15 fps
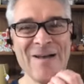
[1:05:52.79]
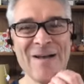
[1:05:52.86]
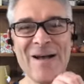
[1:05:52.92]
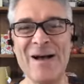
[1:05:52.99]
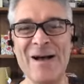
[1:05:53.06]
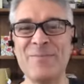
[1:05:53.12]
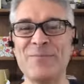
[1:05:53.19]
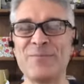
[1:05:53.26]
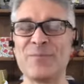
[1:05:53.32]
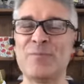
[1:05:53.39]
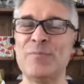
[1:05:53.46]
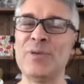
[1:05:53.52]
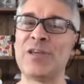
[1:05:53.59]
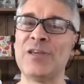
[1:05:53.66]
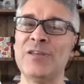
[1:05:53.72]
um, wow.
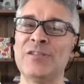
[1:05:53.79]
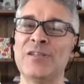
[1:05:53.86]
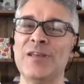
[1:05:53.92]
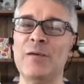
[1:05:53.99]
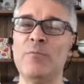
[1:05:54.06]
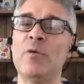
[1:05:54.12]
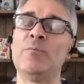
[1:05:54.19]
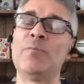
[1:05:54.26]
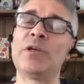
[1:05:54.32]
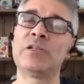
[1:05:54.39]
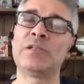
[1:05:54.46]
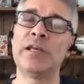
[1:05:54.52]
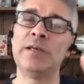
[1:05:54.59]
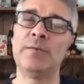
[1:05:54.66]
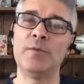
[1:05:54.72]
because well
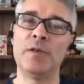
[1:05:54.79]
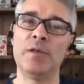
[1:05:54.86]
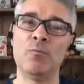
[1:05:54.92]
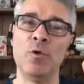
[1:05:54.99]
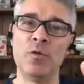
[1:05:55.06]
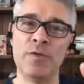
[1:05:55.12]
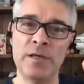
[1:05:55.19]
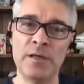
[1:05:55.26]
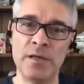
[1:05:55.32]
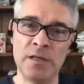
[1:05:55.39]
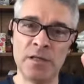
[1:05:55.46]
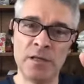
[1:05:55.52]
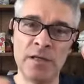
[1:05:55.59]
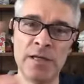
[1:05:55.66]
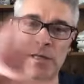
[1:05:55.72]
because they what they uh,
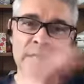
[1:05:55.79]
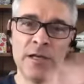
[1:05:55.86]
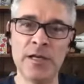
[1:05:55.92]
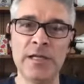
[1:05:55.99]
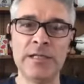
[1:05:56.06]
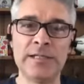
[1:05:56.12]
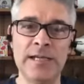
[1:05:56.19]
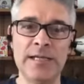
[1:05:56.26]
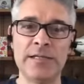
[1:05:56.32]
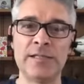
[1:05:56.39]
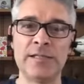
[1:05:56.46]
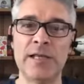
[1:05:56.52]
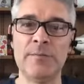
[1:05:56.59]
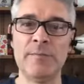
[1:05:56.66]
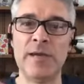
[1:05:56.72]
in the early
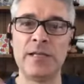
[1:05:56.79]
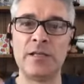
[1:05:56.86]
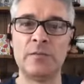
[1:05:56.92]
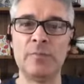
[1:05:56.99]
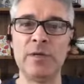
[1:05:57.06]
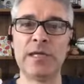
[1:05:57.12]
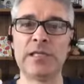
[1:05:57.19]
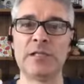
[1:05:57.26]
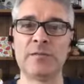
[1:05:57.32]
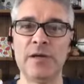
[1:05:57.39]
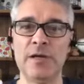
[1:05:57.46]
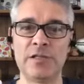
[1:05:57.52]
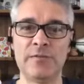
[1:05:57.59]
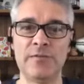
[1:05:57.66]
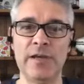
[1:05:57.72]
days they made the biggest
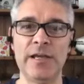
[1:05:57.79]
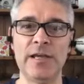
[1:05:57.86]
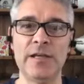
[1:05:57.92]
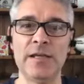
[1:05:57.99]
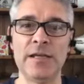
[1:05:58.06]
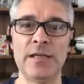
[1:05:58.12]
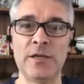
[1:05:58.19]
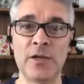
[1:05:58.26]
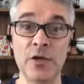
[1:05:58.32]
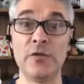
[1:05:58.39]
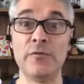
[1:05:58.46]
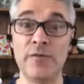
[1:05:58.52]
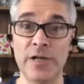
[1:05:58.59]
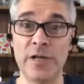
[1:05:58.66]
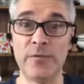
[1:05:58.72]
part of a and e
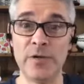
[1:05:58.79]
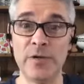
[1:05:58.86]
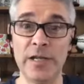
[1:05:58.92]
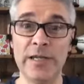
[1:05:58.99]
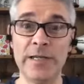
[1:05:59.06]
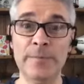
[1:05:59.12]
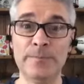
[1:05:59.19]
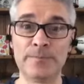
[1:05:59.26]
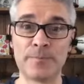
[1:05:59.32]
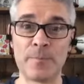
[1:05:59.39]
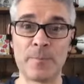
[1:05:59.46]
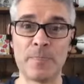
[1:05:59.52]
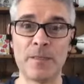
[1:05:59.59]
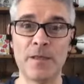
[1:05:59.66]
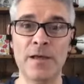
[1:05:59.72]
covid only
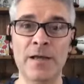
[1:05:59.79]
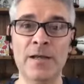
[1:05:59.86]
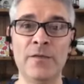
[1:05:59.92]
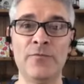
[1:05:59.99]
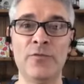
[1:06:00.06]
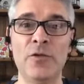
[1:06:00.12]
and if ah.